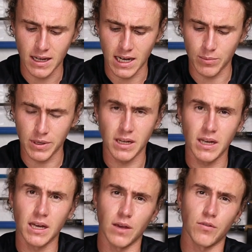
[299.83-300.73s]
I mean,
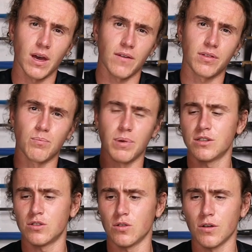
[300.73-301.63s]
if you have the
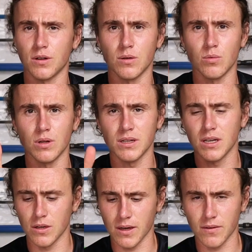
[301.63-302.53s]
best rod in the world,
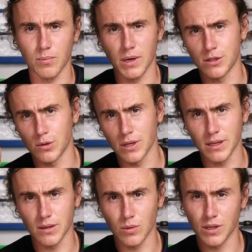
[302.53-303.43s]
you have the best reel
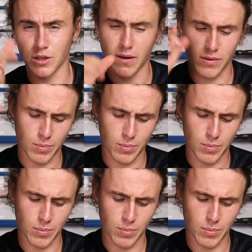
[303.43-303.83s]
in the world, you have the